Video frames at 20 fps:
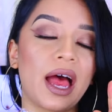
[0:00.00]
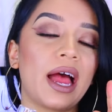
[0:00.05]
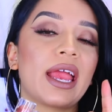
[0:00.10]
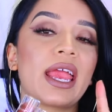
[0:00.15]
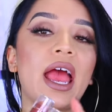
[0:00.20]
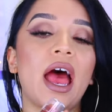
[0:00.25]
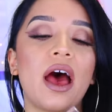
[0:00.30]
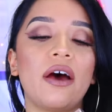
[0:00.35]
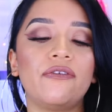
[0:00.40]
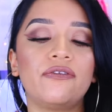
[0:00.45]
I
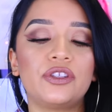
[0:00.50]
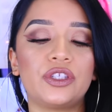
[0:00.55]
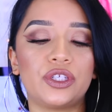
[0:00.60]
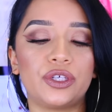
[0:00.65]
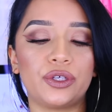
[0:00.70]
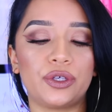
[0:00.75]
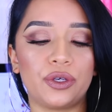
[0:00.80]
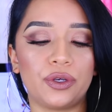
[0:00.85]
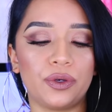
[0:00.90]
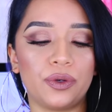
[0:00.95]
have
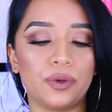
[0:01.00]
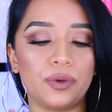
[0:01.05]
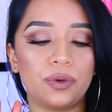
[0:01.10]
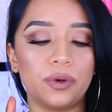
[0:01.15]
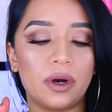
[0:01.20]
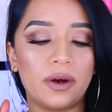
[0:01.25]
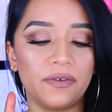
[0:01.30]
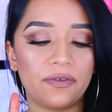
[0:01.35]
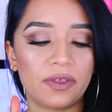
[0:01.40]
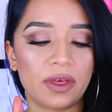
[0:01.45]

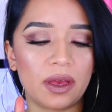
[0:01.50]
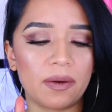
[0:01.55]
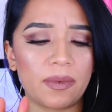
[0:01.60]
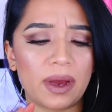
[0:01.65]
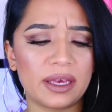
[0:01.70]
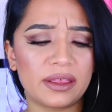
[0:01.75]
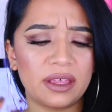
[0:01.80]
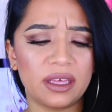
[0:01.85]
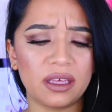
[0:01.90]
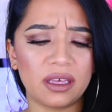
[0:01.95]
two of
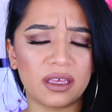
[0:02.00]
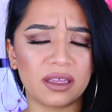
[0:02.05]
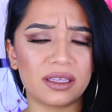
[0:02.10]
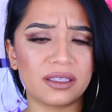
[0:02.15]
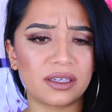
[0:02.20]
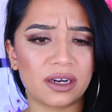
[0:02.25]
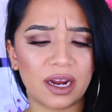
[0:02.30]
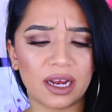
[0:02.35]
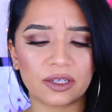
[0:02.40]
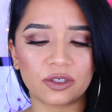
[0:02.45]
them. I think
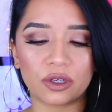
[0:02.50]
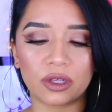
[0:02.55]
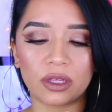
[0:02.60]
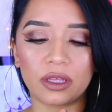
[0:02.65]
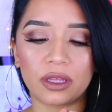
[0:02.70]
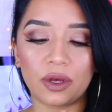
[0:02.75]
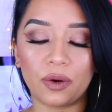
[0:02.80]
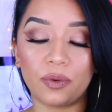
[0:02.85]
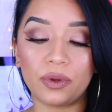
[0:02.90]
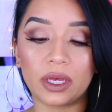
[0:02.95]
these are
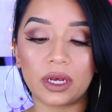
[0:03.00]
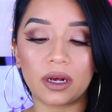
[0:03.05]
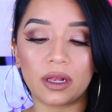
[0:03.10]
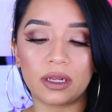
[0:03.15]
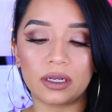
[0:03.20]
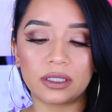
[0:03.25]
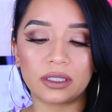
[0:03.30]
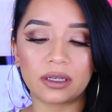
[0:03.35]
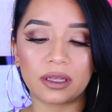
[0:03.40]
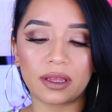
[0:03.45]
actually the only
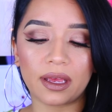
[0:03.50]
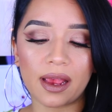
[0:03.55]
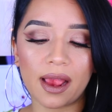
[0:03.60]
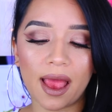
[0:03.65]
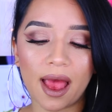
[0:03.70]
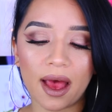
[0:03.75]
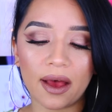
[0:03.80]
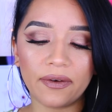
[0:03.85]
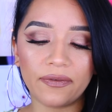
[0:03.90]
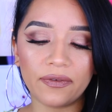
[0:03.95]
colors that they
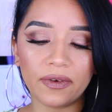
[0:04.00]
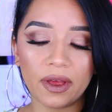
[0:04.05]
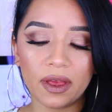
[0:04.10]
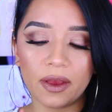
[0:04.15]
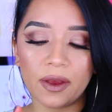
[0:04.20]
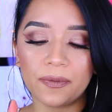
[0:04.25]
have.